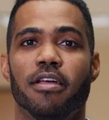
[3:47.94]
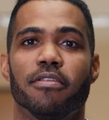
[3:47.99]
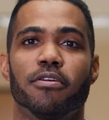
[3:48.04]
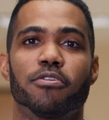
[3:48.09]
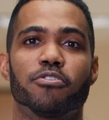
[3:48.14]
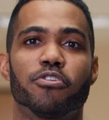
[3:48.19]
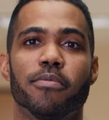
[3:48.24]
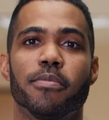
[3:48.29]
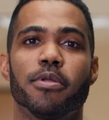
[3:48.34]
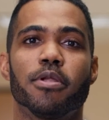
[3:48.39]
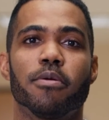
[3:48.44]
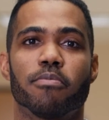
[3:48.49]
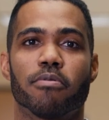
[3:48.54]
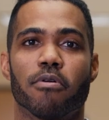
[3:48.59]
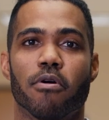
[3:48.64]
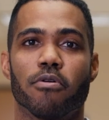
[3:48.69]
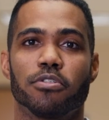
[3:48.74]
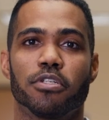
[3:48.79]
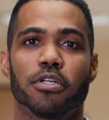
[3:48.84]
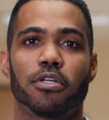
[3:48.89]
their treatment
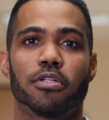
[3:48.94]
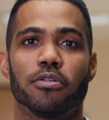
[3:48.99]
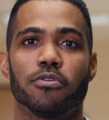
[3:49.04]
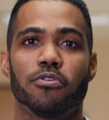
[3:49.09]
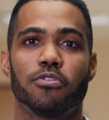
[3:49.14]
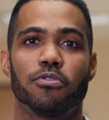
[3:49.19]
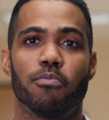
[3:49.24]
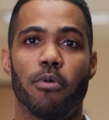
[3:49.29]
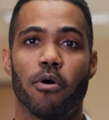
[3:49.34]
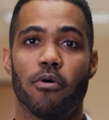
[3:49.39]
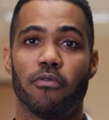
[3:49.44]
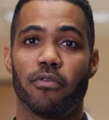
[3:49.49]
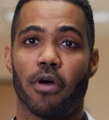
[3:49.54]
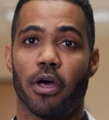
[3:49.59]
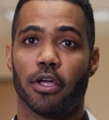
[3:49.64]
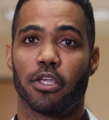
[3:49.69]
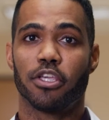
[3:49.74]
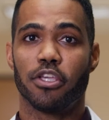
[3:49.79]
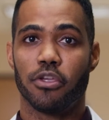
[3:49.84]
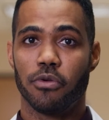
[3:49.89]
approach includes both
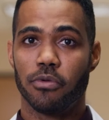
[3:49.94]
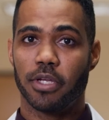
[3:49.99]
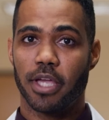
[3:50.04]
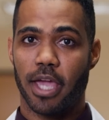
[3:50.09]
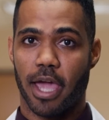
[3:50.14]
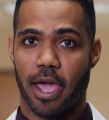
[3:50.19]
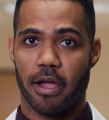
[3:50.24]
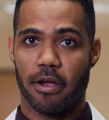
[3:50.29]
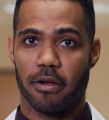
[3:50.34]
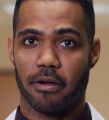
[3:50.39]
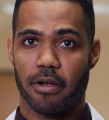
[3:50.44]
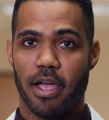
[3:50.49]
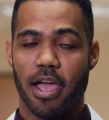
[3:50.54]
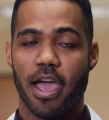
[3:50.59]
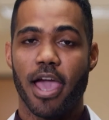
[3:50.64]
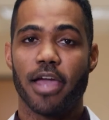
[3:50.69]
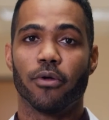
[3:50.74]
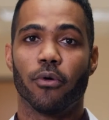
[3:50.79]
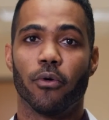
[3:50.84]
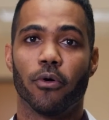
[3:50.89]
acute care
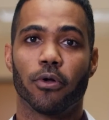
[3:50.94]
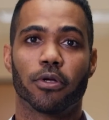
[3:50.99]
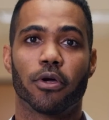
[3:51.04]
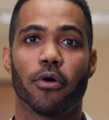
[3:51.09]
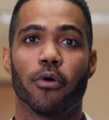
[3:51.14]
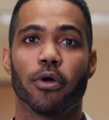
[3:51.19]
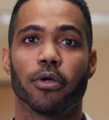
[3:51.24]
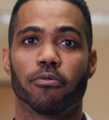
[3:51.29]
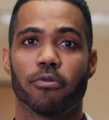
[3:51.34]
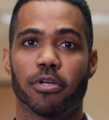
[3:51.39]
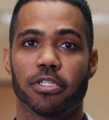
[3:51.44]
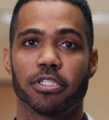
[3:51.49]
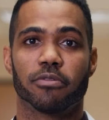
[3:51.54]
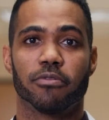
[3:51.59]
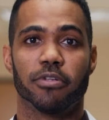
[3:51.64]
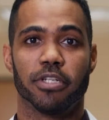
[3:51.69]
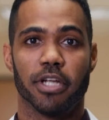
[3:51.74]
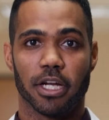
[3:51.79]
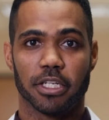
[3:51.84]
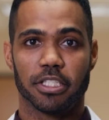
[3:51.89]
and ongoing risk
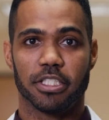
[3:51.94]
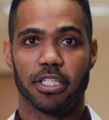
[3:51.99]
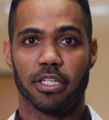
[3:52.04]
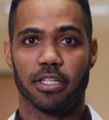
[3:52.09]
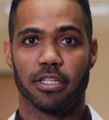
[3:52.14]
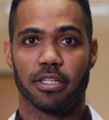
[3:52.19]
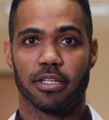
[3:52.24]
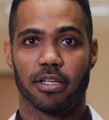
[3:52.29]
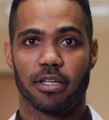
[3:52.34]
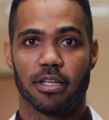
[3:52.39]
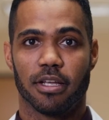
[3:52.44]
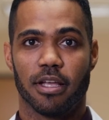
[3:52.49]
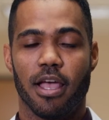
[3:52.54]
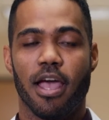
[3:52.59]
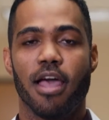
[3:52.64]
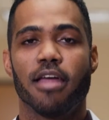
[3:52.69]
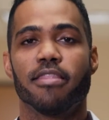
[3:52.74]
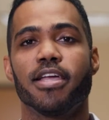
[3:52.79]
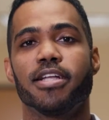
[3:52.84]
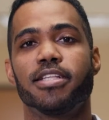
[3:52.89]
reduction.
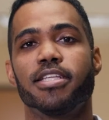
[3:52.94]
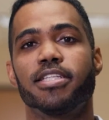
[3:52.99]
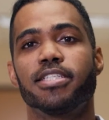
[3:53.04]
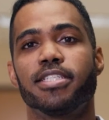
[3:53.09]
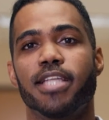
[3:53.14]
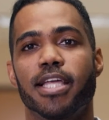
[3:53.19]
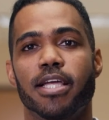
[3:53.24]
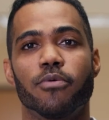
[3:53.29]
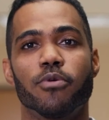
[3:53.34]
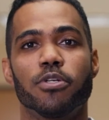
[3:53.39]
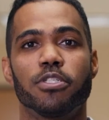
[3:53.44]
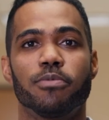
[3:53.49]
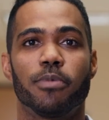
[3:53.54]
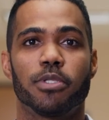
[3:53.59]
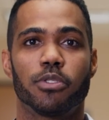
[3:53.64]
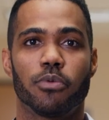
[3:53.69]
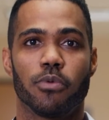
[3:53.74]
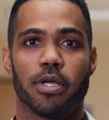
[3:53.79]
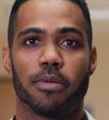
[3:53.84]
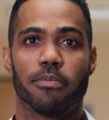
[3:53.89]
They distinguish
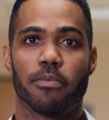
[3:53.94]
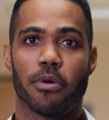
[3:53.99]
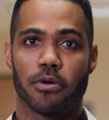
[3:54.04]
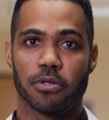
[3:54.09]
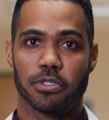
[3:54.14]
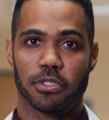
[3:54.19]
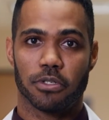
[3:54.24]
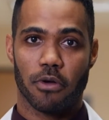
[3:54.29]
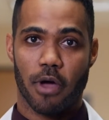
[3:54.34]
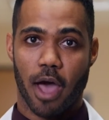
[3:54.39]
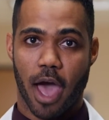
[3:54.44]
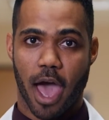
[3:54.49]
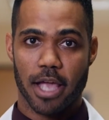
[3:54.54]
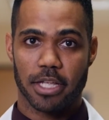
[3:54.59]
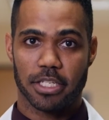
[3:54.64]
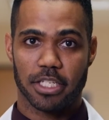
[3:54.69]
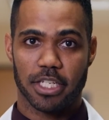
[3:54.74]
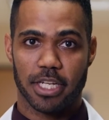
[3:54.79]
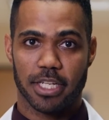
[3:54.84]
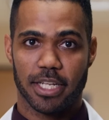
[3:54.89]
between personal
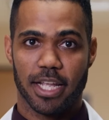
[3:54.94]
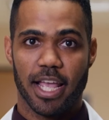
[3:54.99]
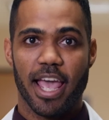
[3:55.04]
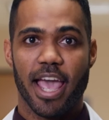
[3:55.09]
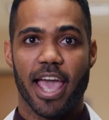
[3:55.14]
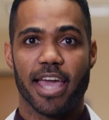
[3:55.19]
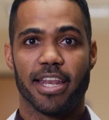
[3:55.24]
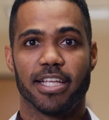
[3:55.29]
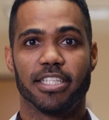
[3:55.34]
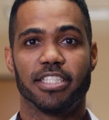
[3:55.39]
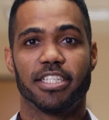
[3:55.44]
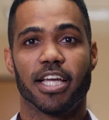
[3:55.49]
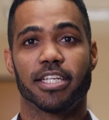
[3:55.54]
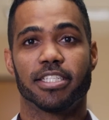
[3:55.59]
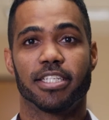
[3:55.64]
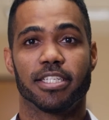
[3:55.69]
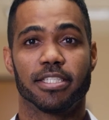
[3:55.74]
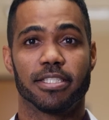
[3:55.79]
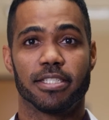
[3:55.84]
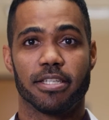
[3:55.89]
hygiene and
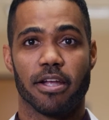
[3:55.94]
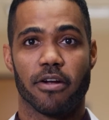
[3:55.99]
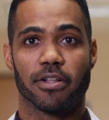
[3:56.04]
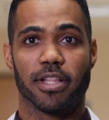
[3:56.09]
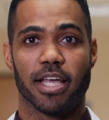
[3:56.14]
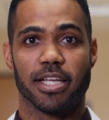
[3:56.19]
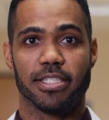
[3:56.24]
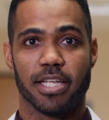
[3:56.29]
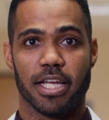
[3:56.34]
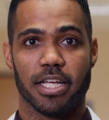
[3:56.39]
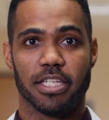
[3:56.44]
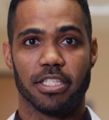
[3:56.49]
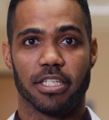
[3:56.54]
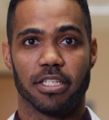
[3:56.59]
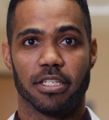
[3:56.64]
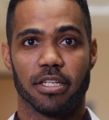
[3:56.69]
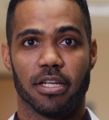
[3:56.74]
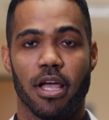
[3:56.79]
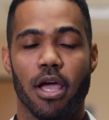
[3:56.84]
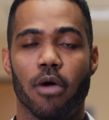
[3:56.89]
injection
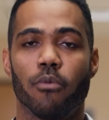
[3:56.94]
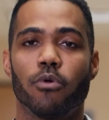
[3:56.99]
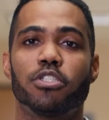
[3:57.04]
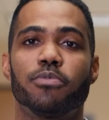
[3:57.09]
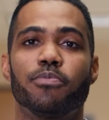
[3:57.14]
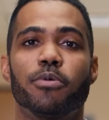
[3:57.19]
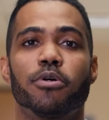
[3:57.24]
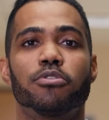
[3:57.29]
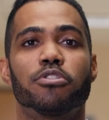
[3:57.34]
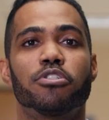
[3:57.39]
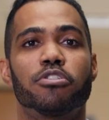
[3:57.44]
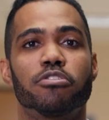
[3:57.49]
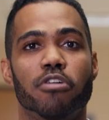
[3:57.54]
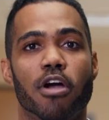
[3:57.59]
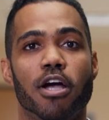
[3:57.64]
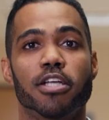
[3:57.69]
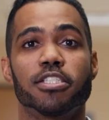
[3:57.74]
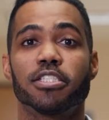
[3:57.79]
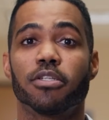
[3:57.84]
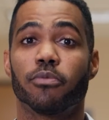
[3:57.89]
sterilization, which builds
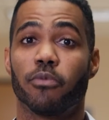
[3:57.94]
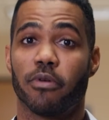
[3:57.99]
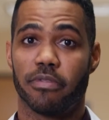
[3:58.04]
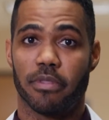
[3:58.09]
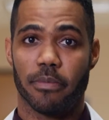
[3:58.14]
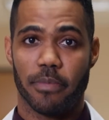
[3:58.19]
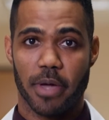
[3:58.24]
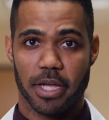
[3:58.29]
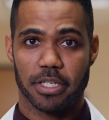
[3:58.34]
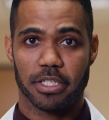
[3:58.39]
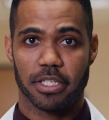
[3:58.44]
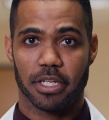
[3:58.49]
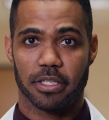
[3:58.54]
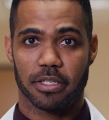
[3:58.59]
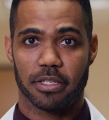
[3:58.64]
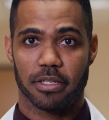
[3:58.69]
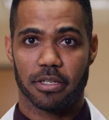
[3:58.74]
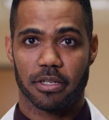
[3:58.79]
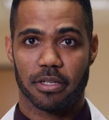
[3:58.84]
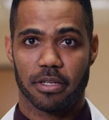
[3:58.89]
trust with the
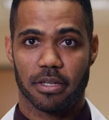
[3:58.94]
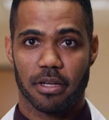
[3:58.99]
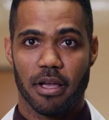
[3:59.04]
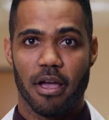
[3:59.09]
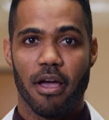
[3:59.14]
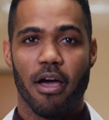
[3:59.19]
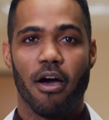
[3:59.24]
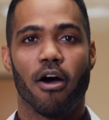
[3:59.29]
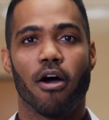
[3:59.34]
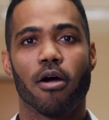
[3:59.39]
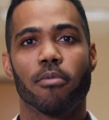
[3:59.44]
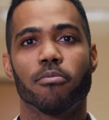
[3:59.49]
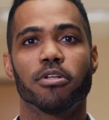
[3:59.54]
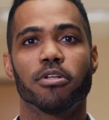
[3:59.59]
patient. Harm